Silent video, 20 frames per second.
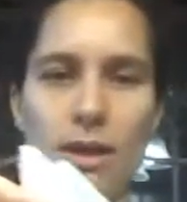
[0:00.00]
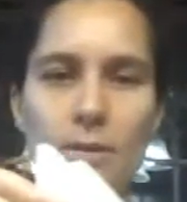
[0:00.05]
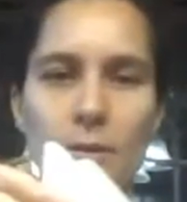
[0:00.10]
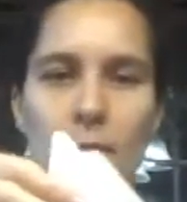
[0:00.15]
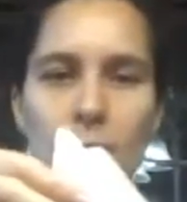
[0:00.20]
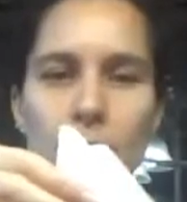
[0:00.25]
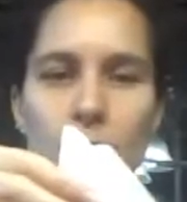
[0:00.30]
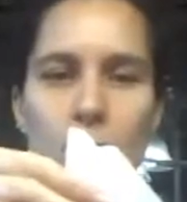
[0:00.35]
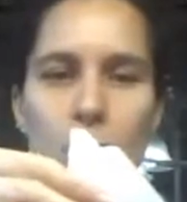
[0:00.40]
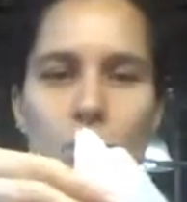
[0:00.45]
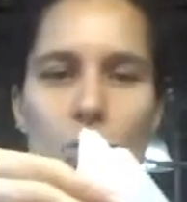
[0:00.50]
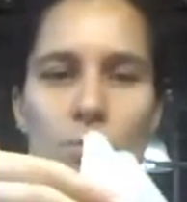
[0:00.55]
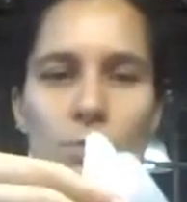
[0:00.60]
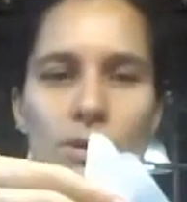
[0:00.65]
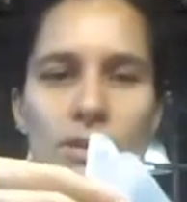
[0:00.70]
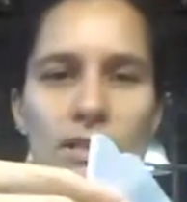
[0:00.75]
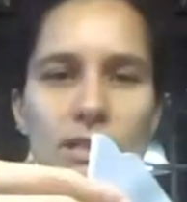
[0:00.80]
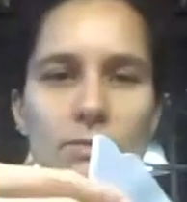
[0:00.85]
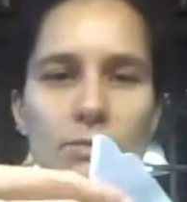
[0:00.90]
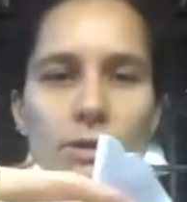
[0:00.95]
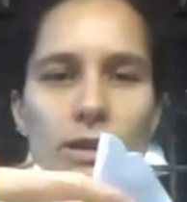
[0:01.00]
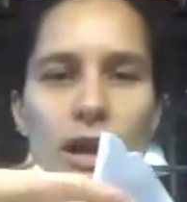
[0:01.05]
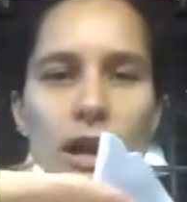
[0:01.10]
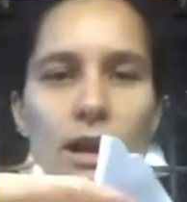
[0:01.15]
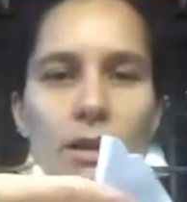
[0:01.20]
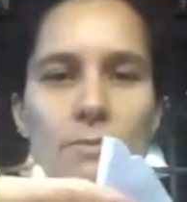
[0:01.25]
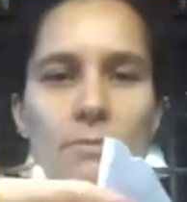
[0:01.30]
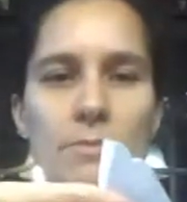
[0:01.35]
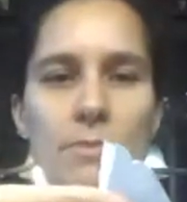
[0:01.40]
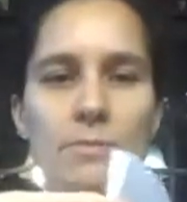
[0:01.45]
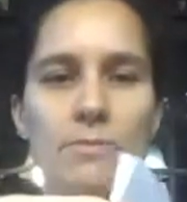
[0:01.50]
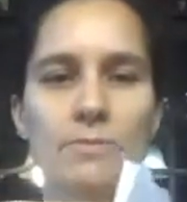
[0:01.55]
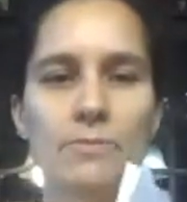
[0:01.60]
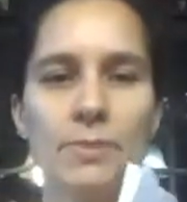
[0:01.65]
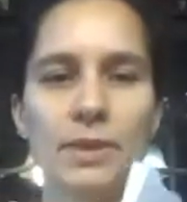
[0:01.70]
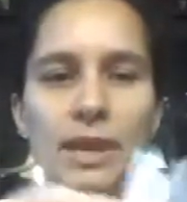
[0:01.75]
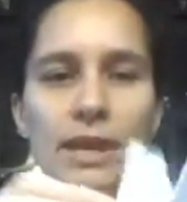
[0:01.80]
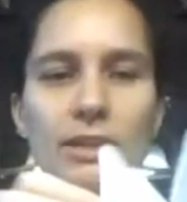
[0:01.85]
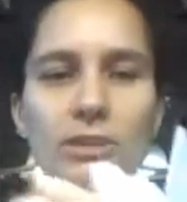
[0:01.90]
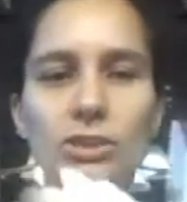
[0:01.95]
I'm going to open this one out
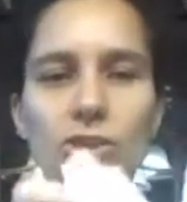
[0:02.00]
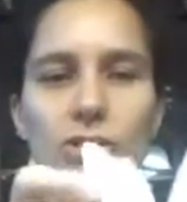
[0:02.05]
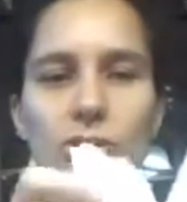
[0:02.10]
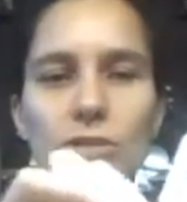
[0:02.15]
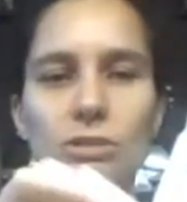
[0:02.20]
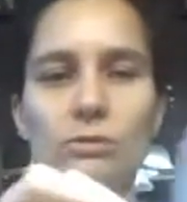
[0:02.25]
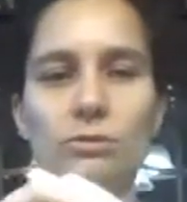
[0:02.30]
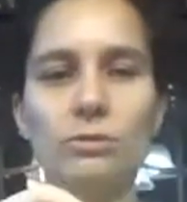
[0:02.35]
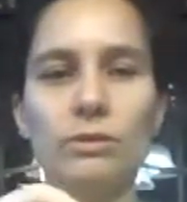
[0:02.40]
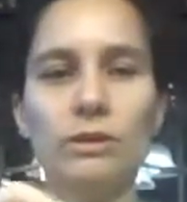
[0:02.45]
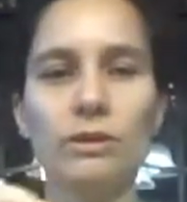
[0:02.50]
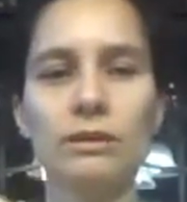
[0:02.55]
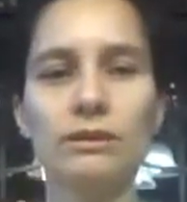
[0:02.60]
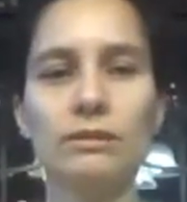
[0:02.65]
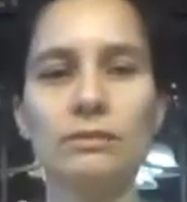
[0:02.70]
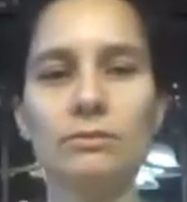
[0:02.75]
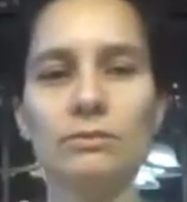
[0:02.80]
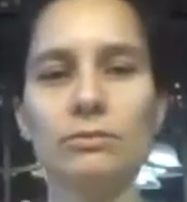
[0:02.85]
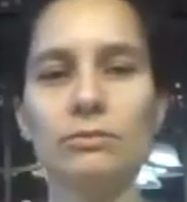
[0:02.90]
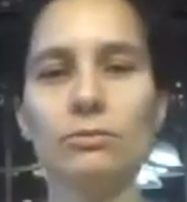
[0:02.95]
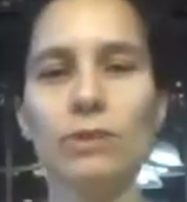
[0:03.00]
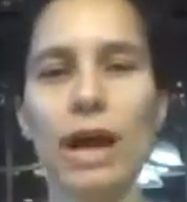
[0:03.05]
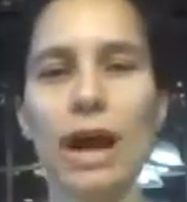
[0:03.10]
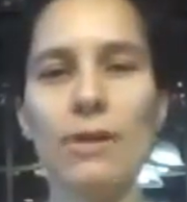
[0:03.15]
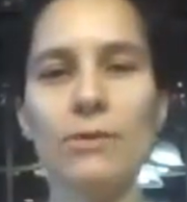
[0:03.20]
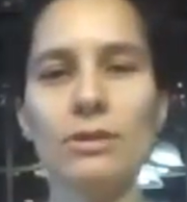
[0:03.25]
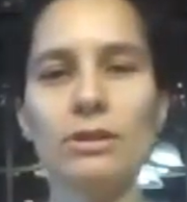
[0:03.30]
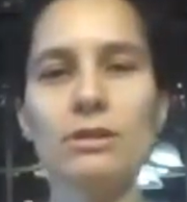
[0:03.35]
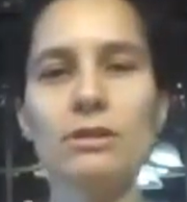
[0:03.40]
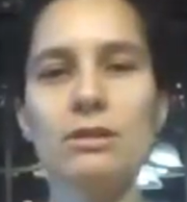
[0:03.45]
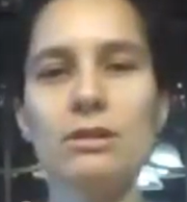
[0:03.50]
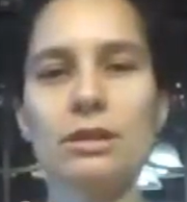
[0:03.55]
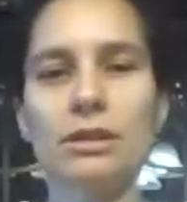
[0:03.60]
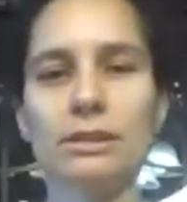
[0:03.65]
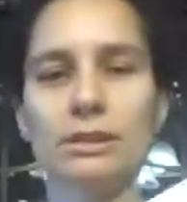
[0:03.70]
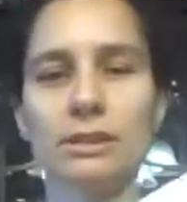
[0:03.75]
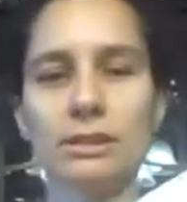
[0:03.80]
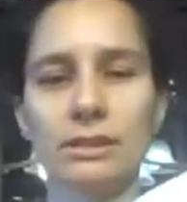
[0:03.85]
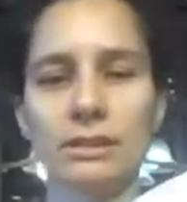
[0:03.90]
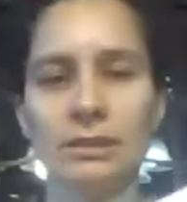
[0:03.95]
and show you how it
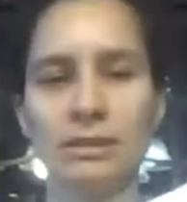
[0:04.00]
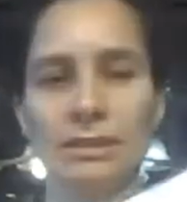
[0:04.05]
looks.